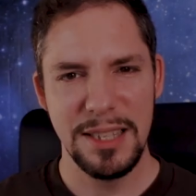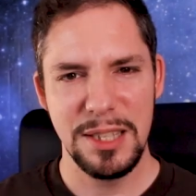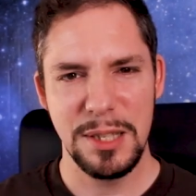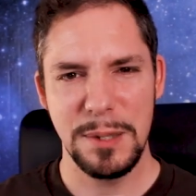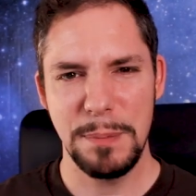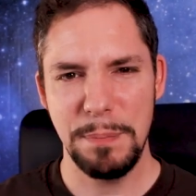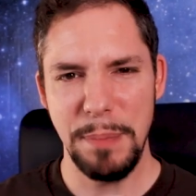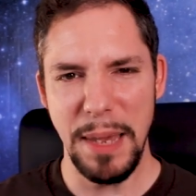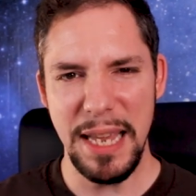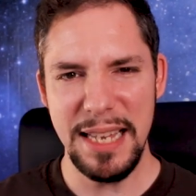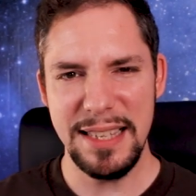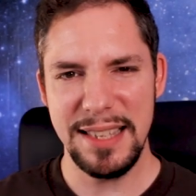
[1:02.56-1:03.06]

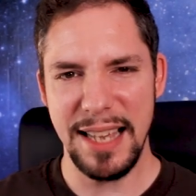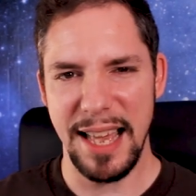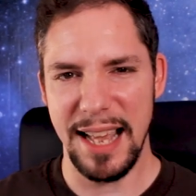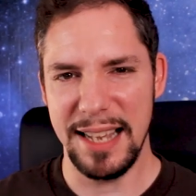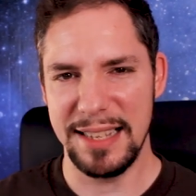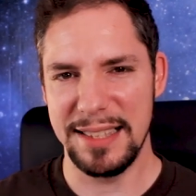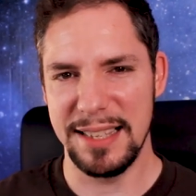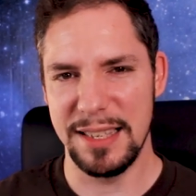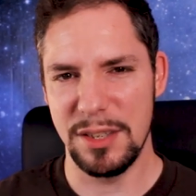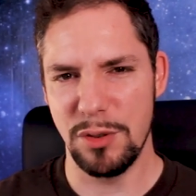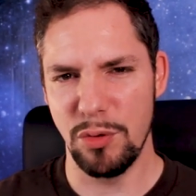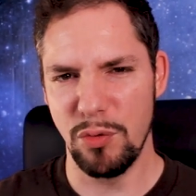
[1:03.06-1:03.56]

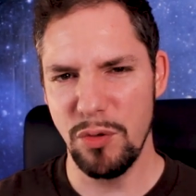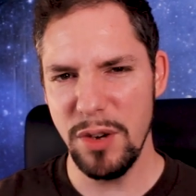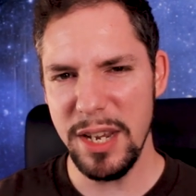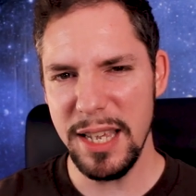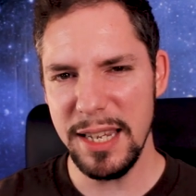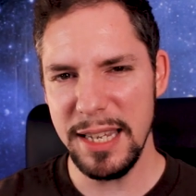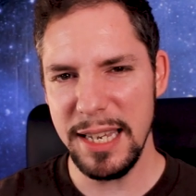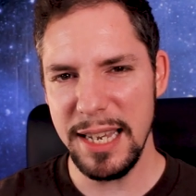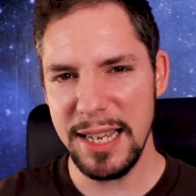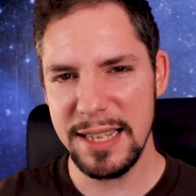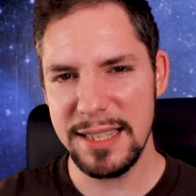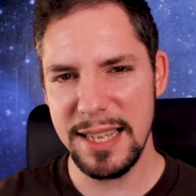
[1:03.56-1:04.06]
SpaceX is
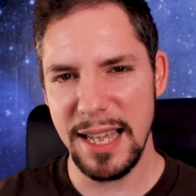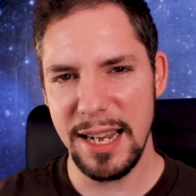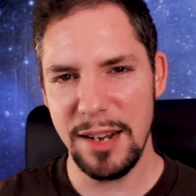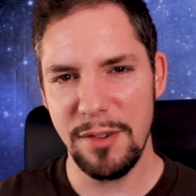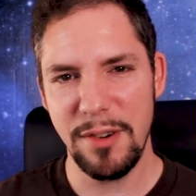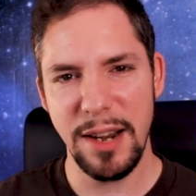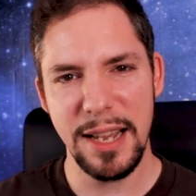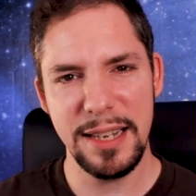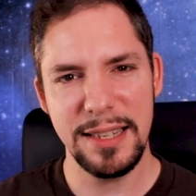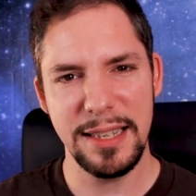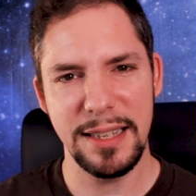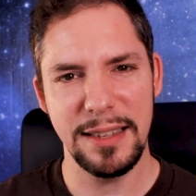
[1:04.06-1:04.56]
really
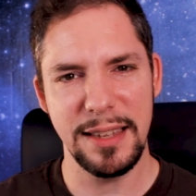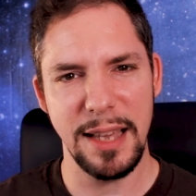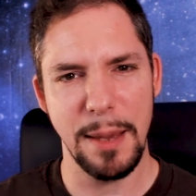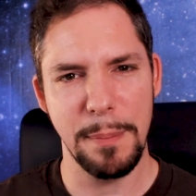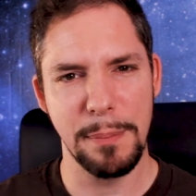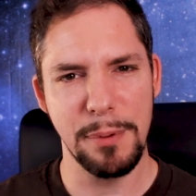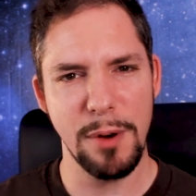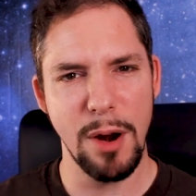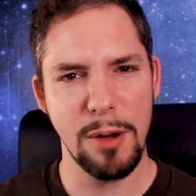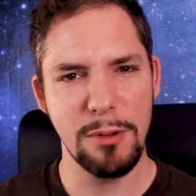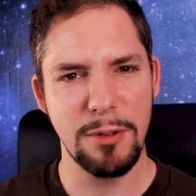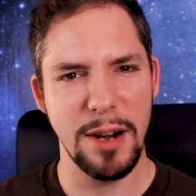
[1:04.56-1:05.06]
accelerating their
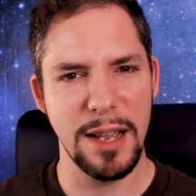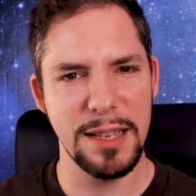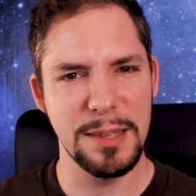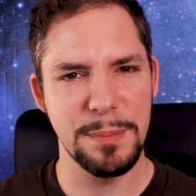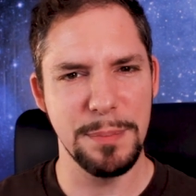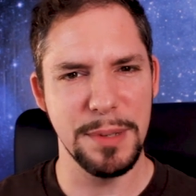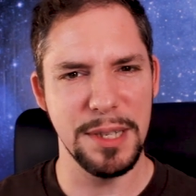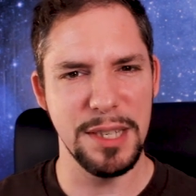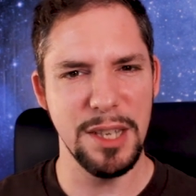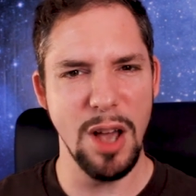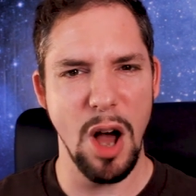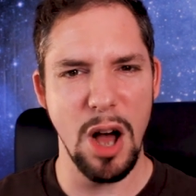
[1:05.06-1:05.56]
progress
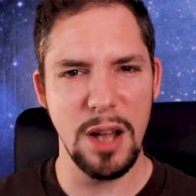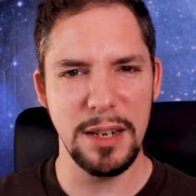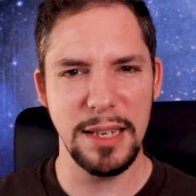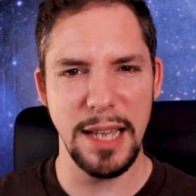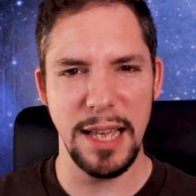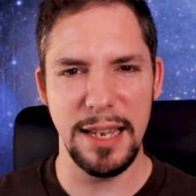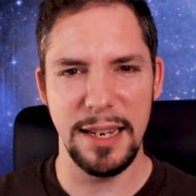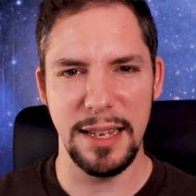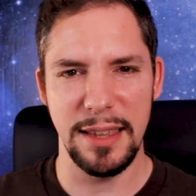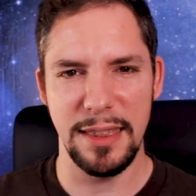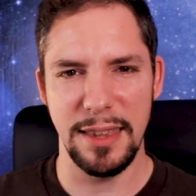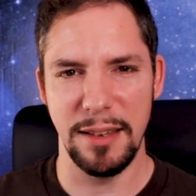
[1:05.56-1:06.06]
beyond
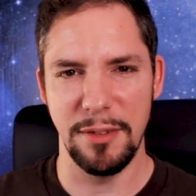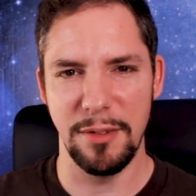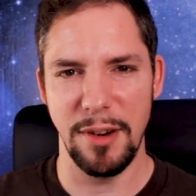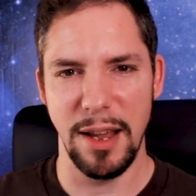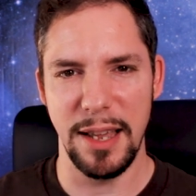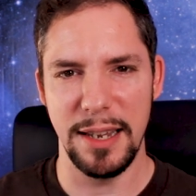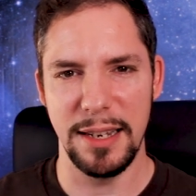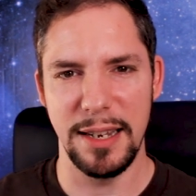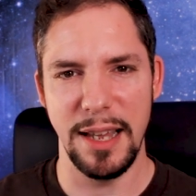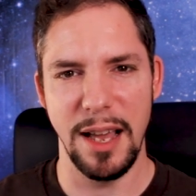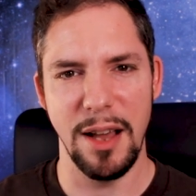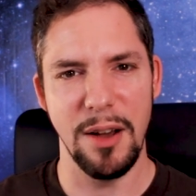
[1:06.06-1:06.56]
anything
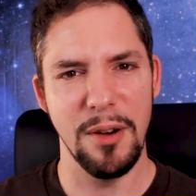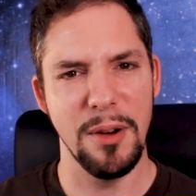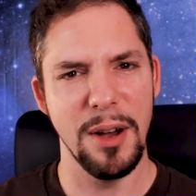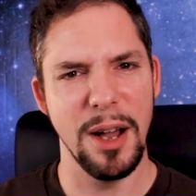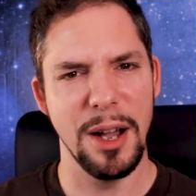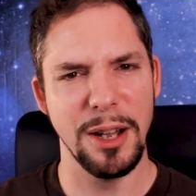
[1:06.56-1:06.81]
right now.